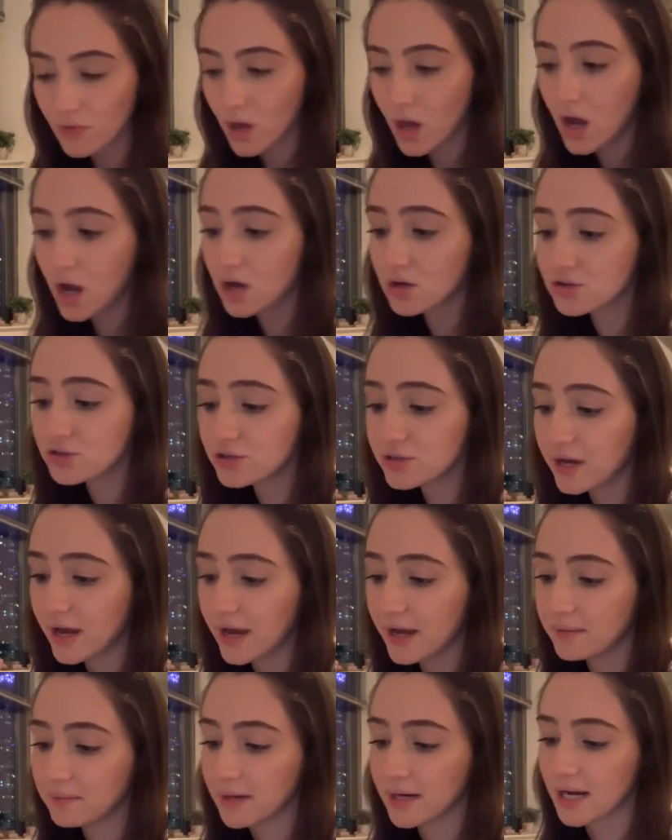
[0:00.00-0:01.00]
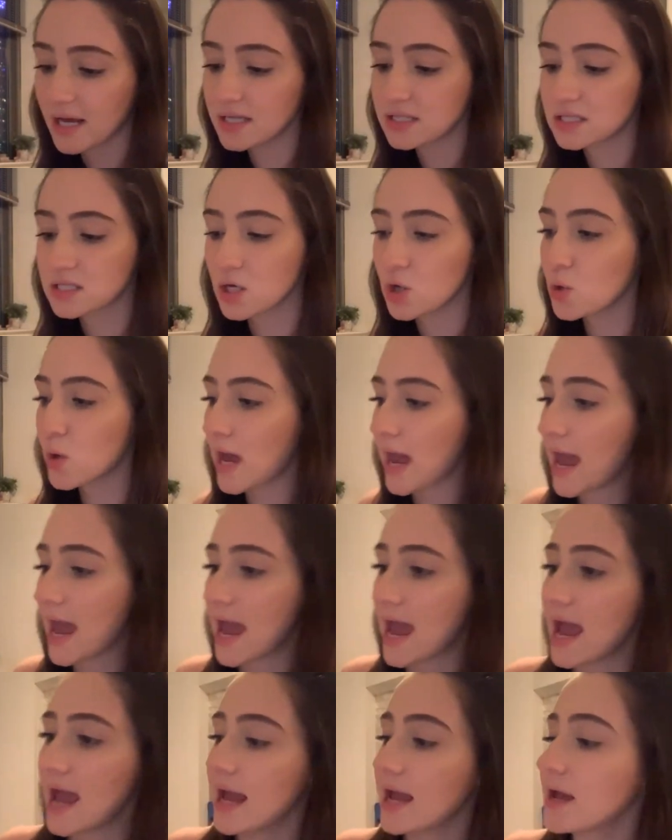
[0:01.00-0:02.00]
How's your night? My night's
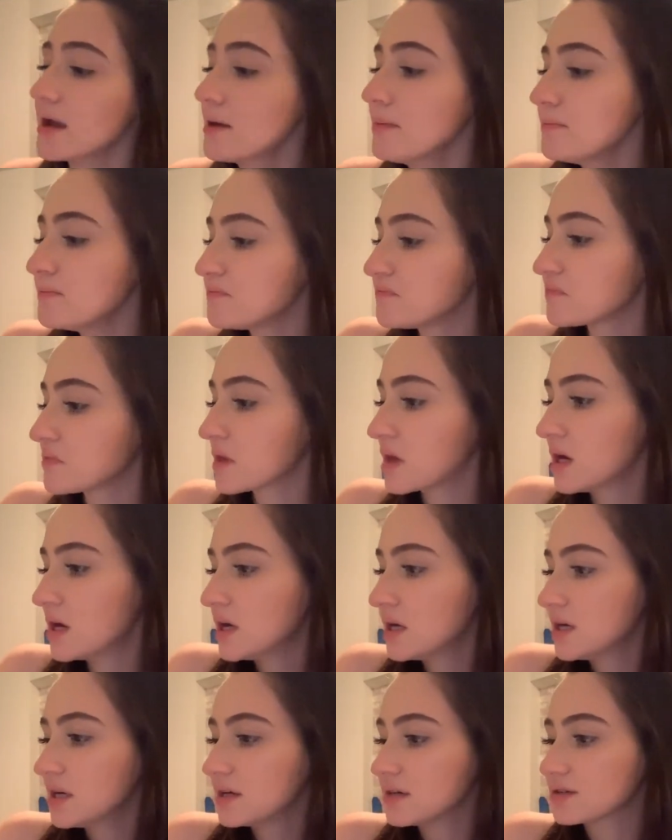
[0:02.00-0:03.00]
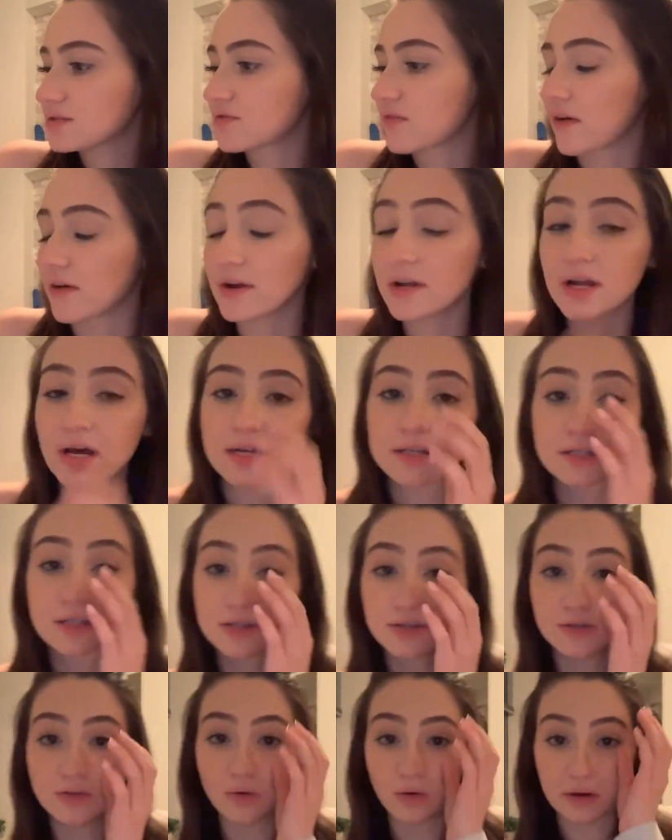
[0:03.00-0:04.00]
okay. It's very nice
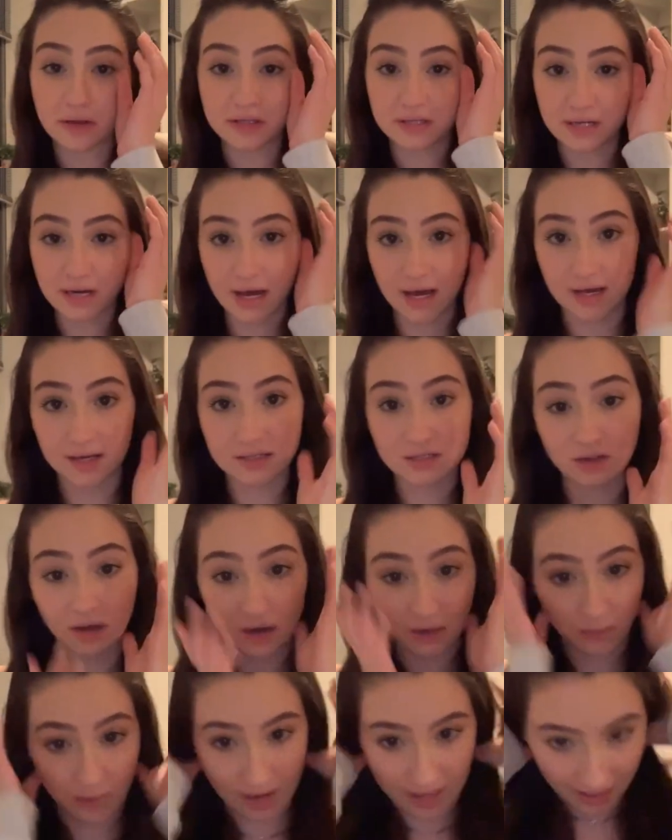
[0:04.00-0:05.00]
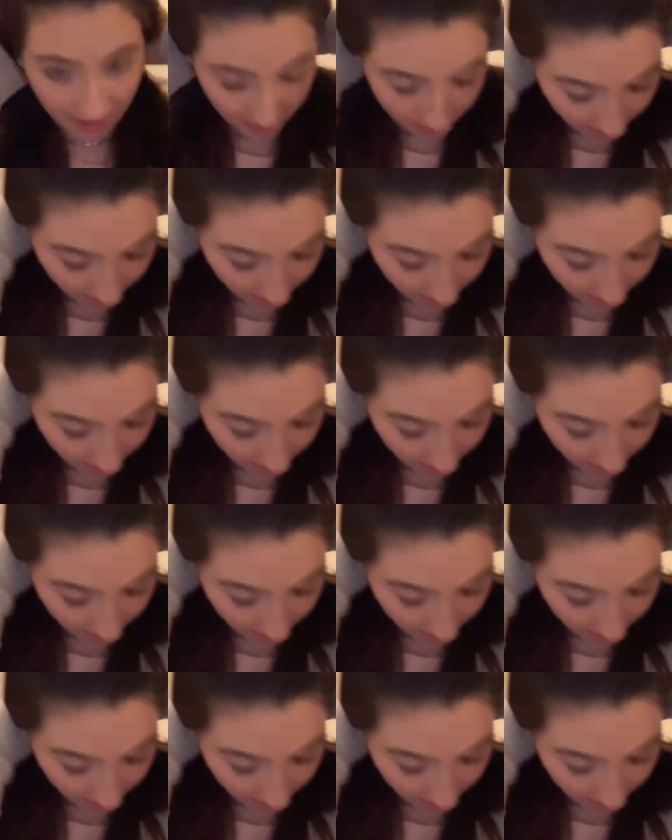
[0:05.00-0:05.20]
in New York today, so I went and